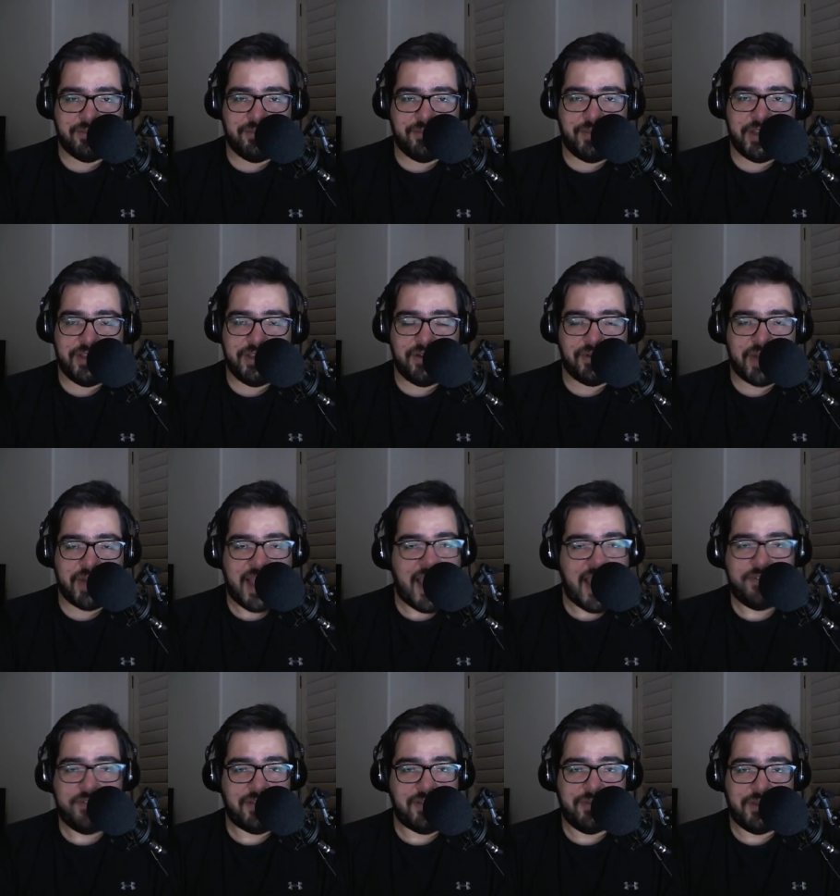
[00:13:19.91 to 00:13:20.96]
But you don't
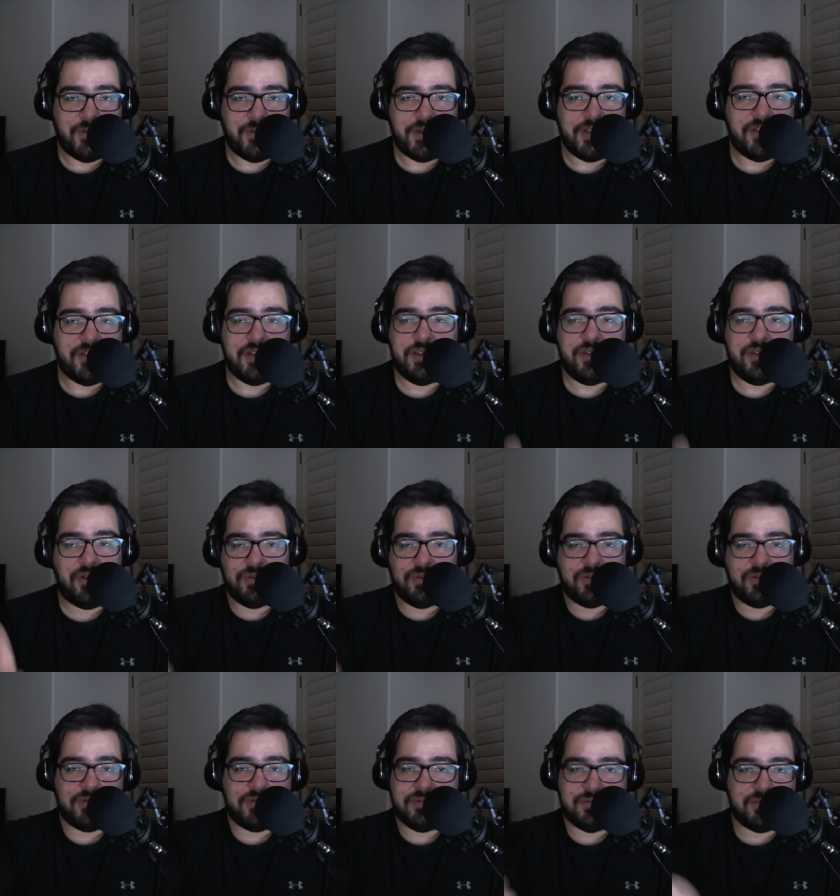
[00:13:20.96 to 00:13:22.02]
have to be one. You, you don't
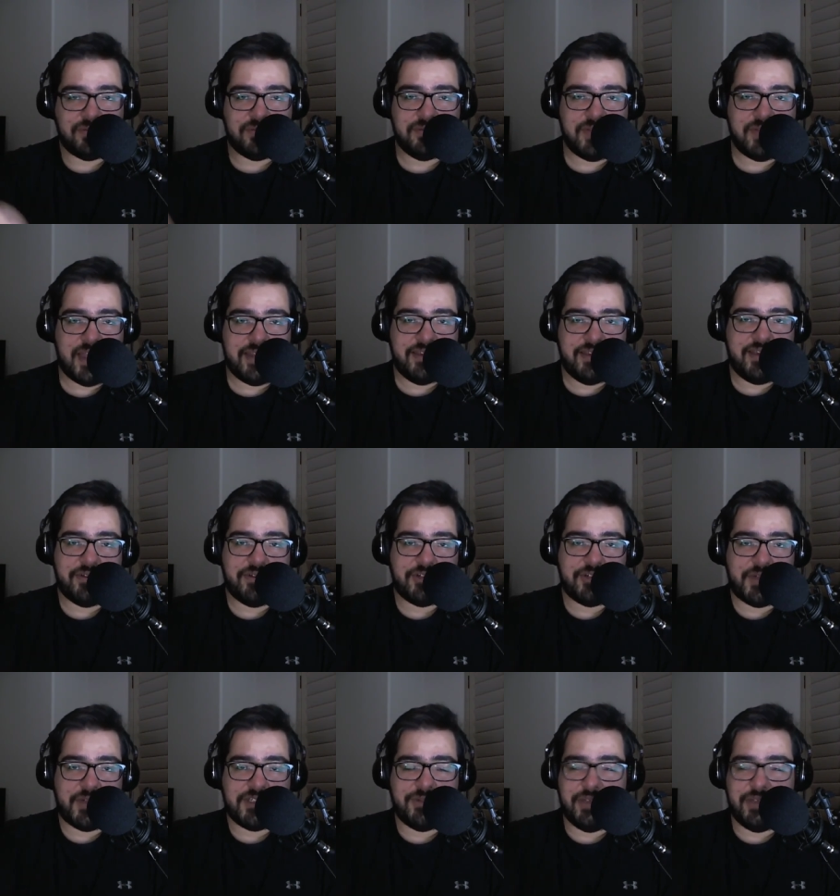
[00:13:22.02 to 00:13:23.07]
get
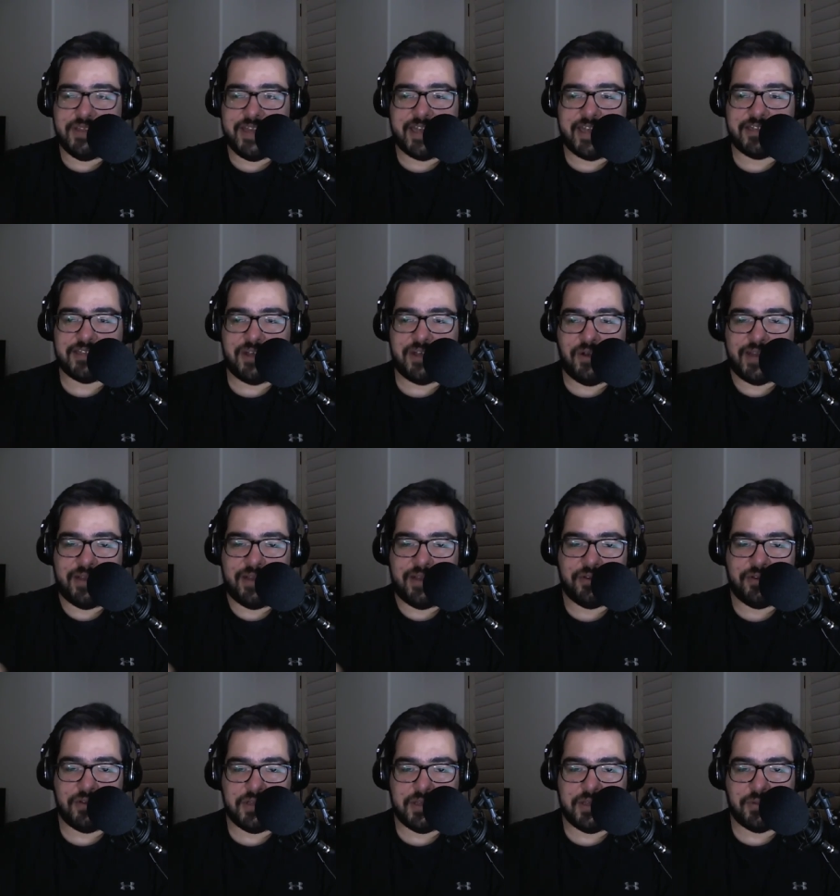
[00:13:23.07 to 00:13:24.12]
responsibility. They can say, okay, now you're
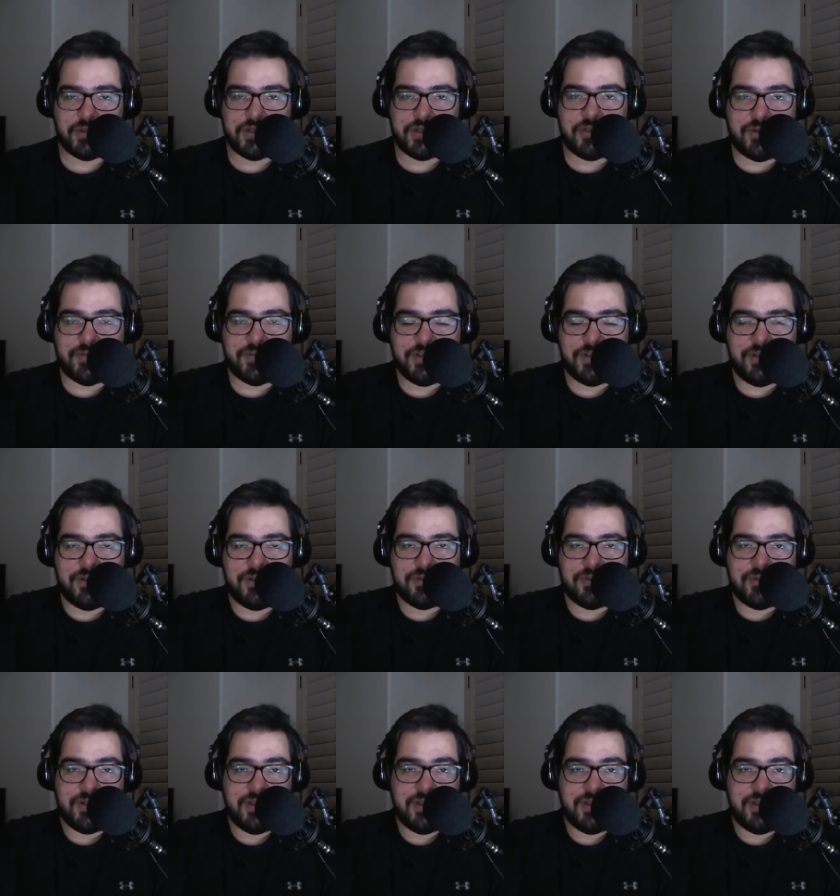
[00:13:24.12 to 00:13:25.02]
the leader, we're going to do whatever you do.